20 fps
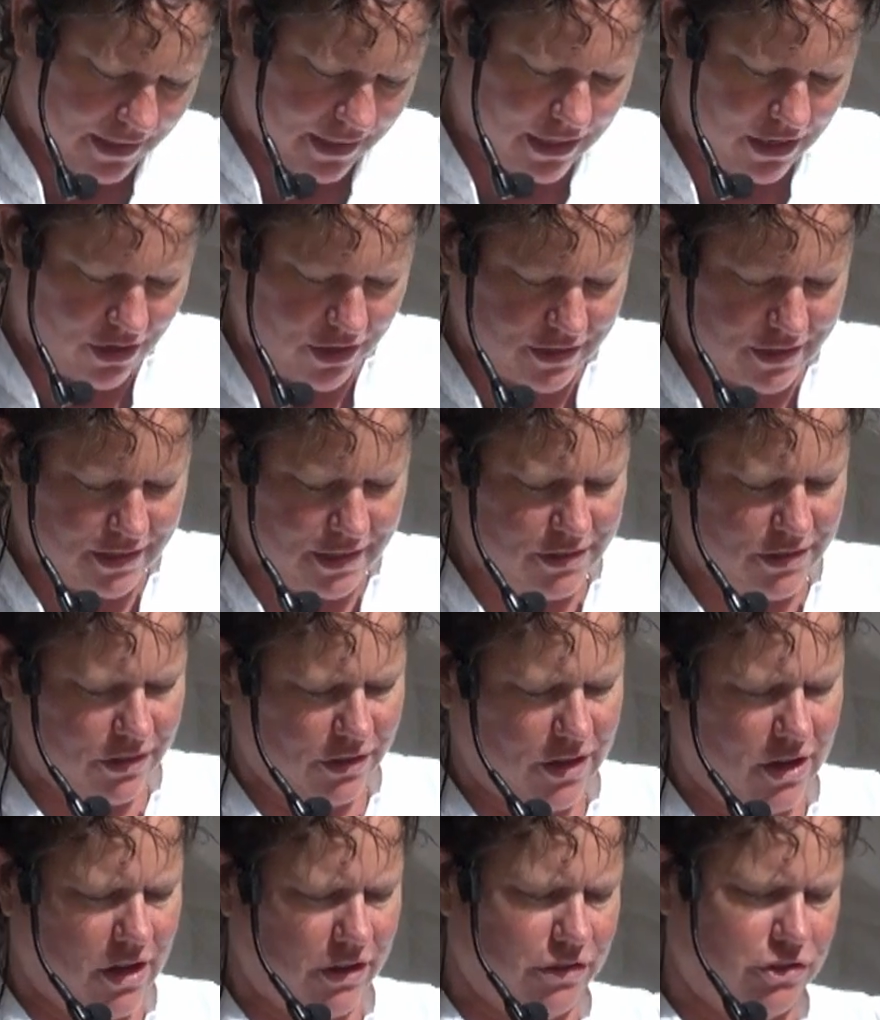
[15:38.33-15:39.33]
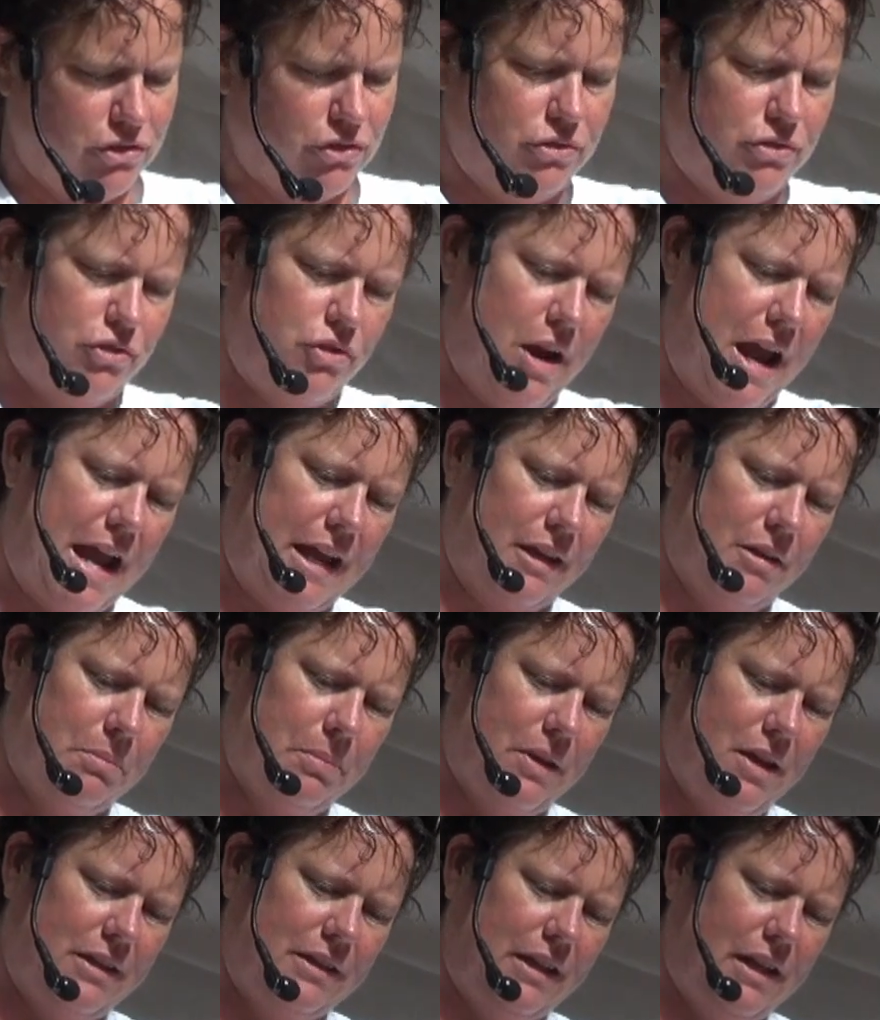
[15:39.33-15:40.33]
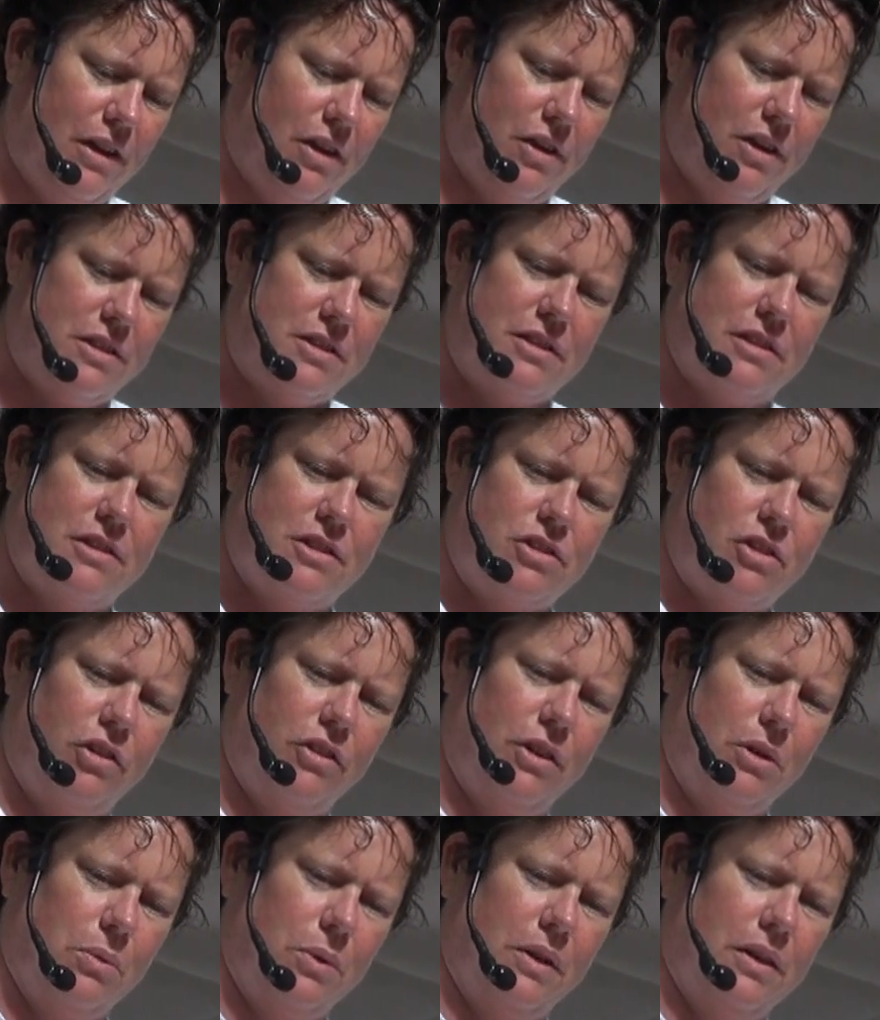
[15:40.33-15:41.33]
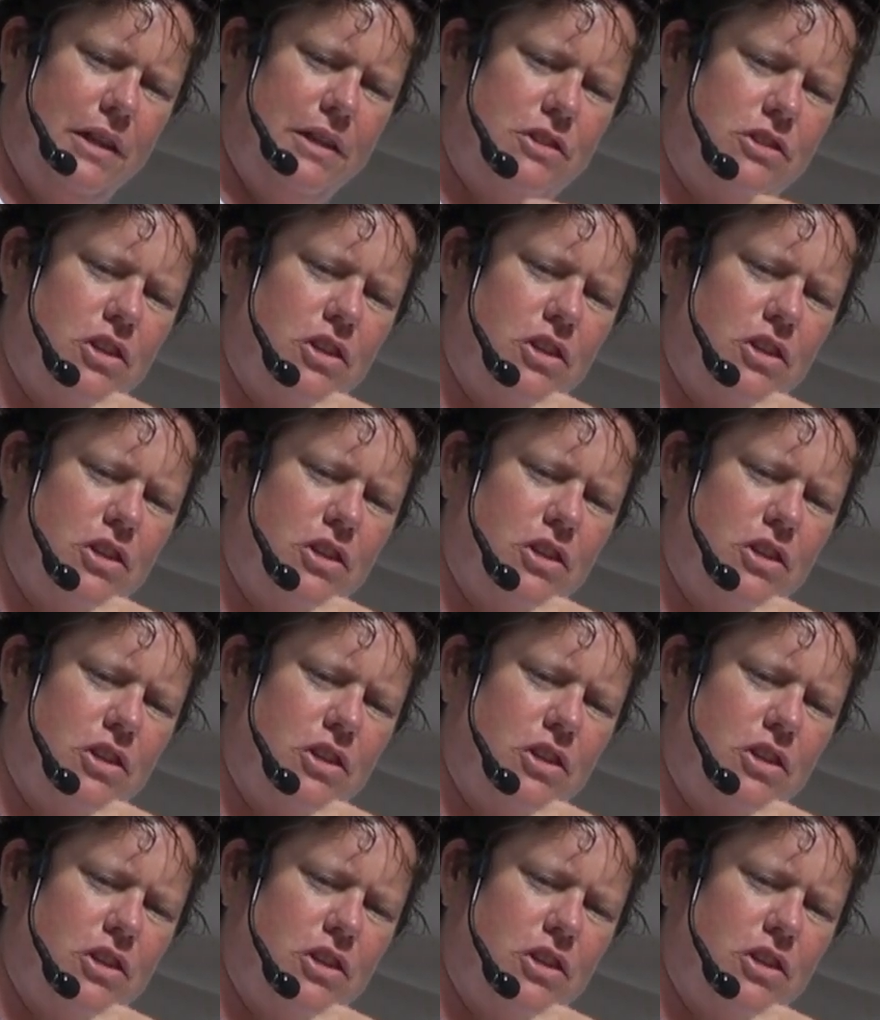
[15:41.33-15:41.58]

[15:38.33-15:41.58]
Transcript: the carrots, these are called dragon blood carrots, and so they're really